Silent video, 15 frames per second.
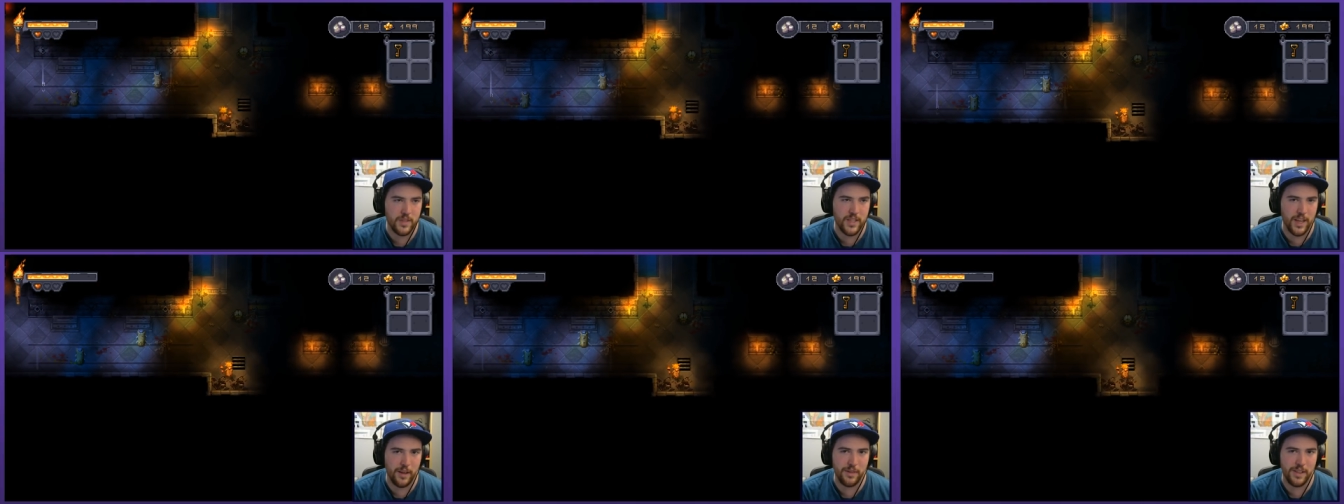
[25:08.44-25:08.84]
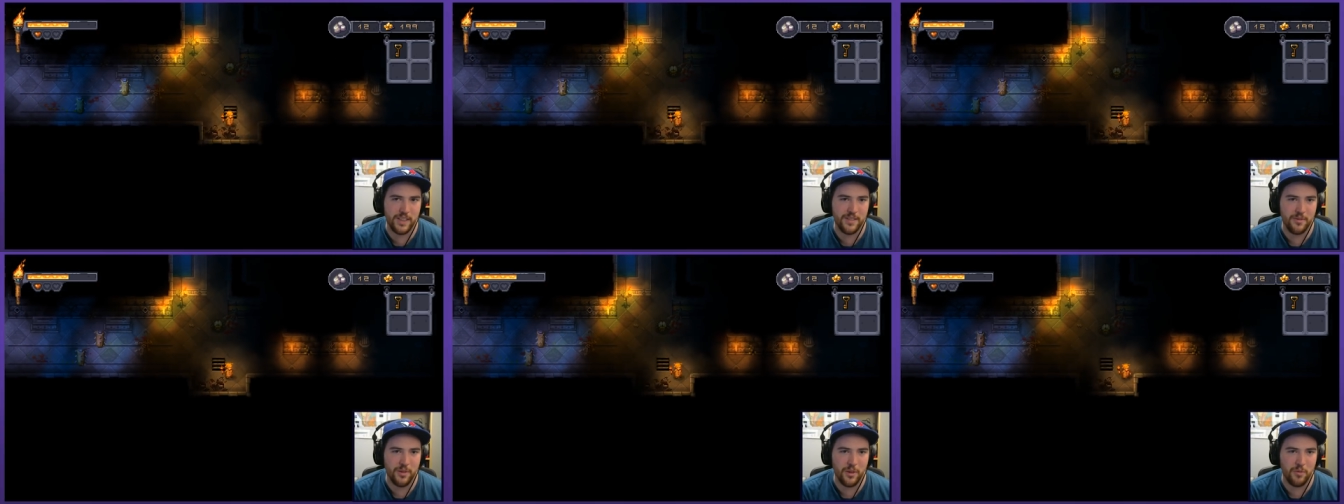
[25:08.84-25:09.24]
Damn
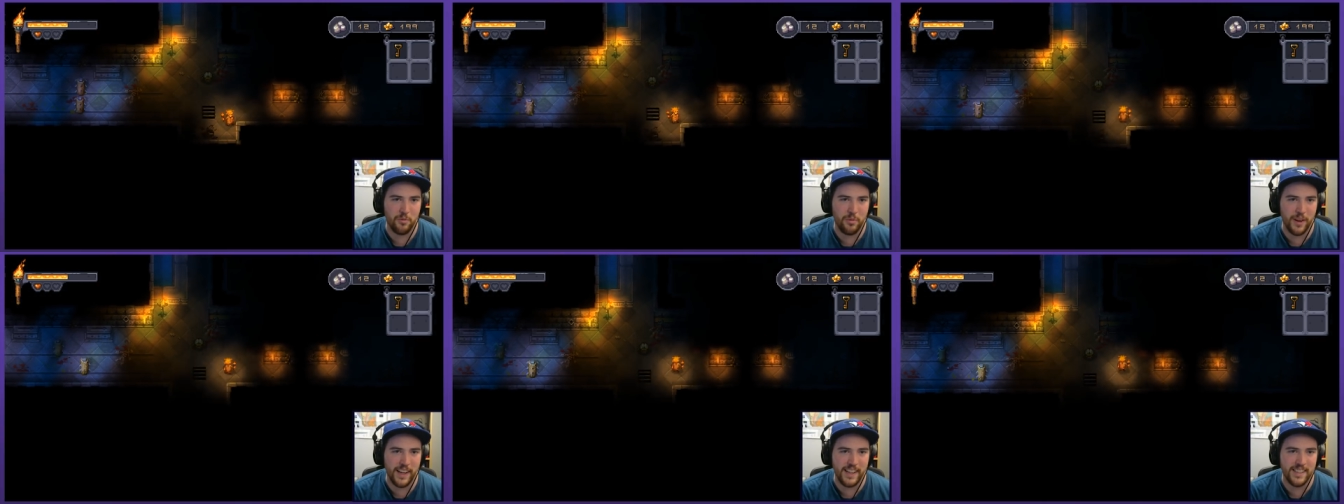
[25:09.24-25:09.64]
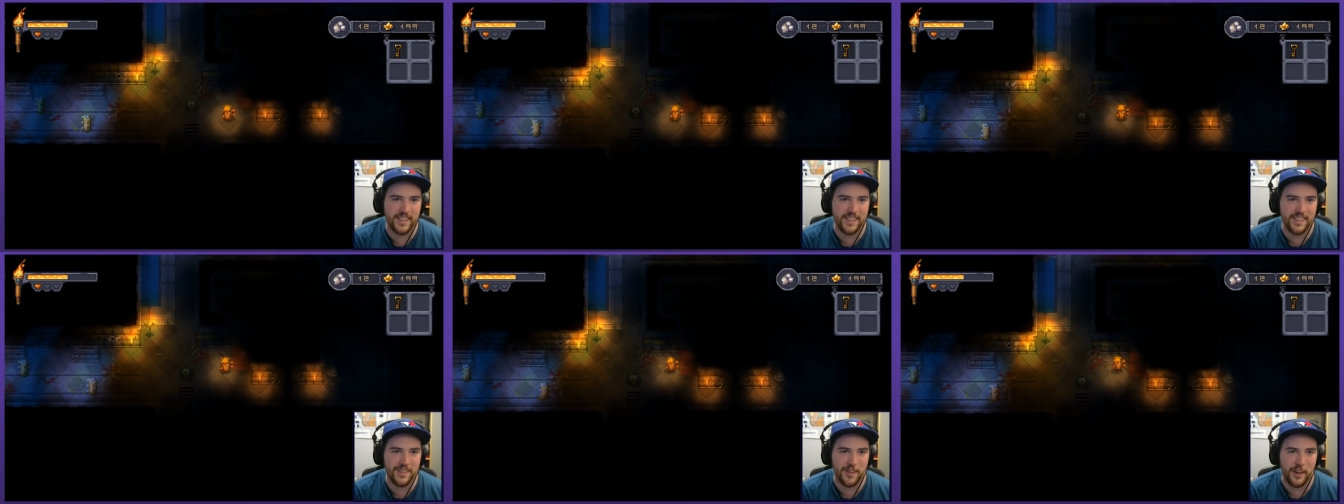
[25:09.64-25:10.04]
it, what a
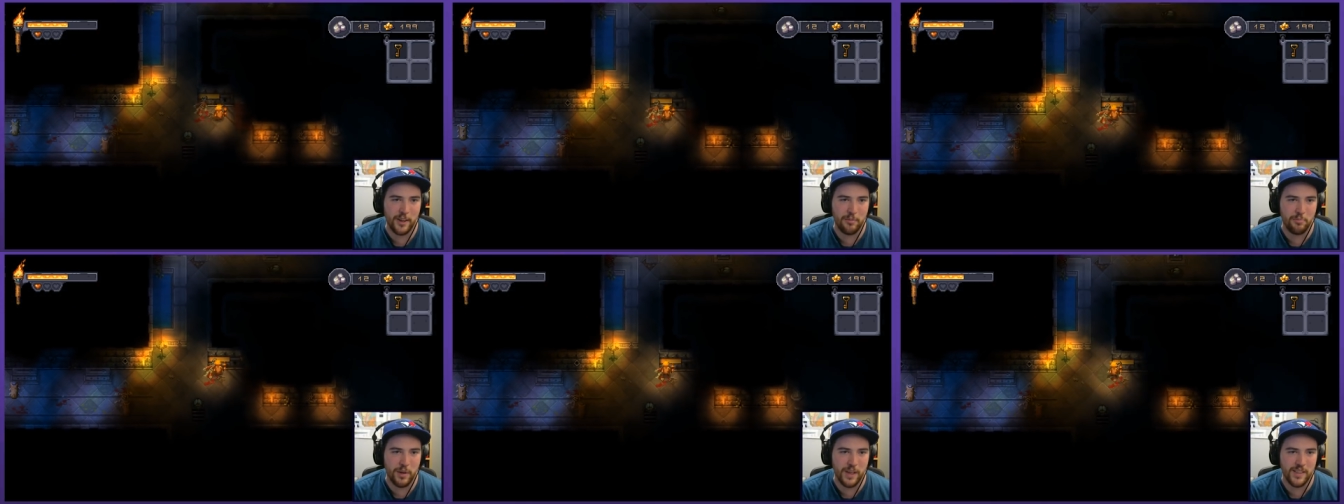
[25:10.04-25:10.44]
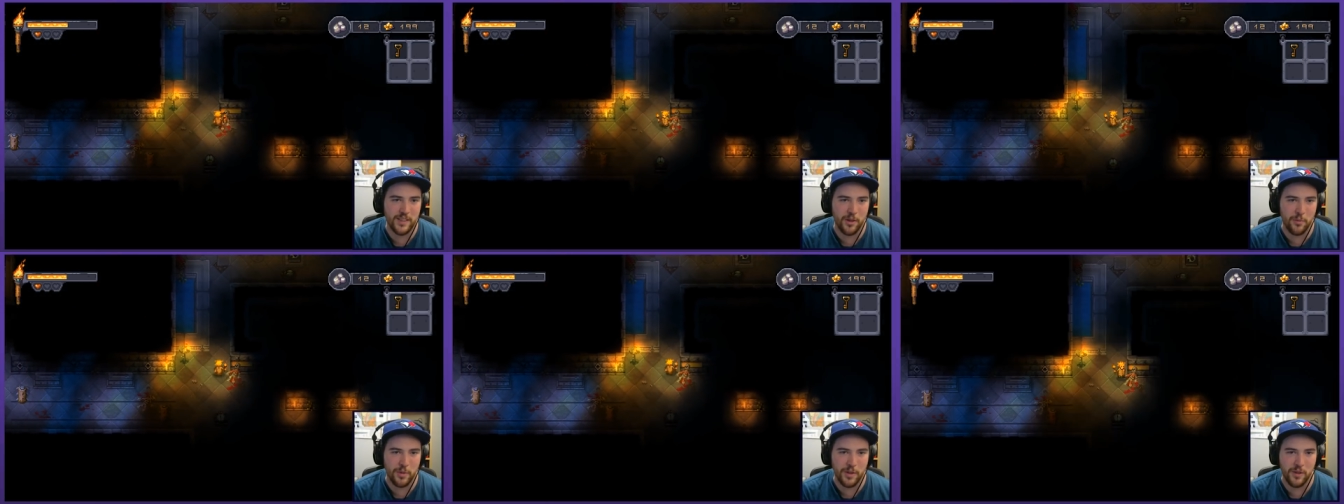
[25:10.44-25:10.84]
waste trying to
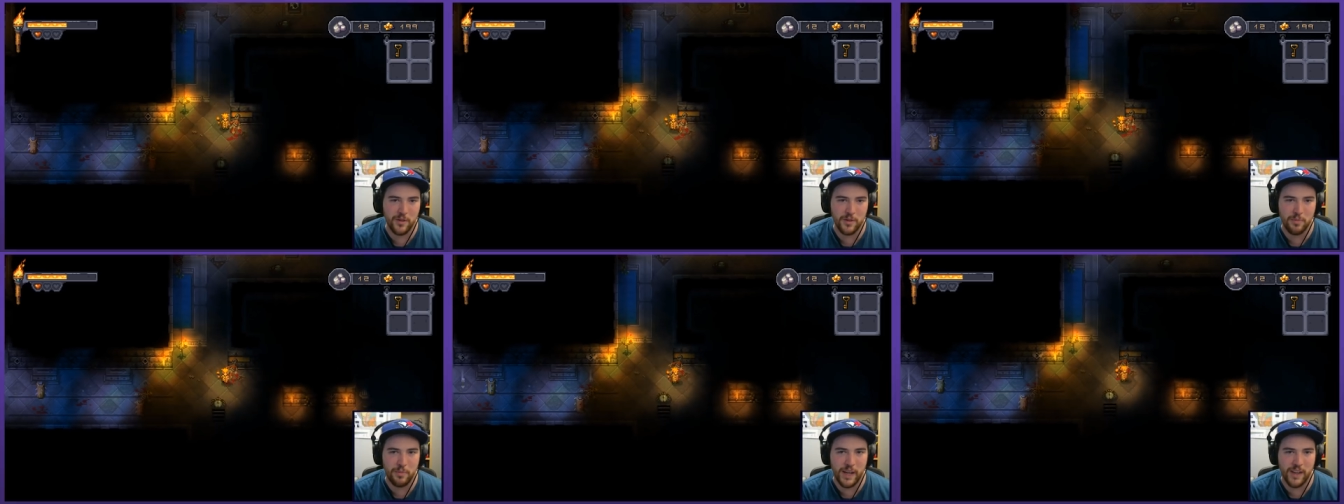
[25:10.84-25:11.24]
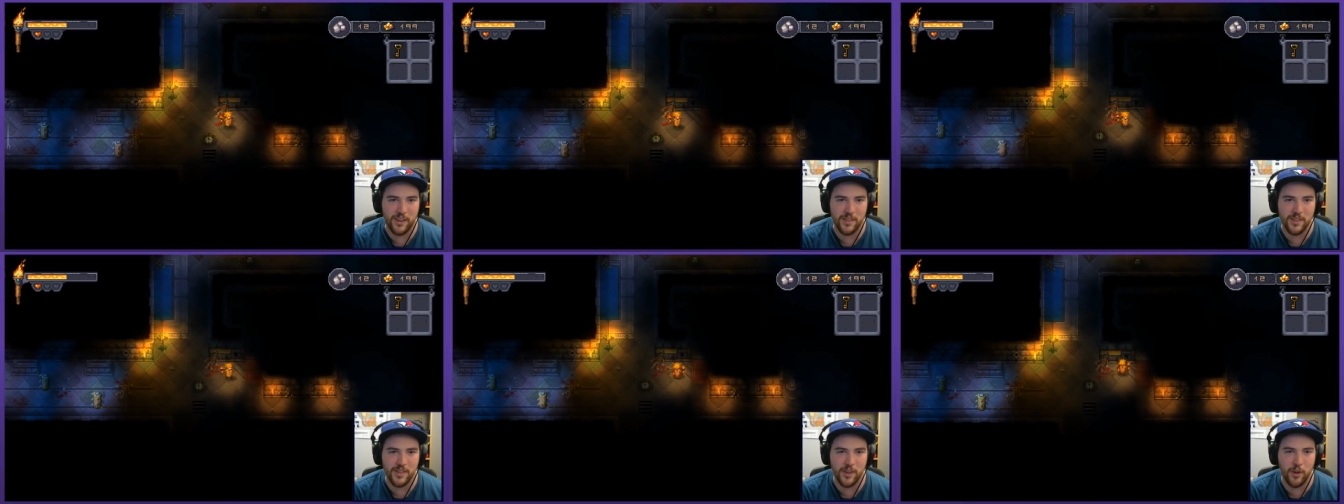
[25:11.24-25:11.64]
bust open those
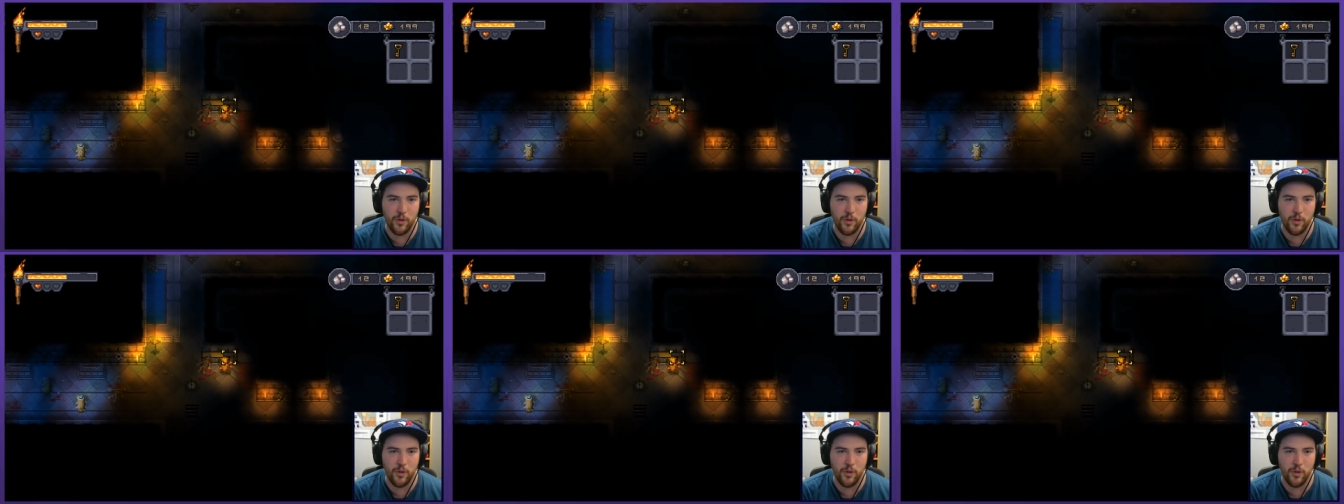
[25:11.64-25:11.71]
barrels.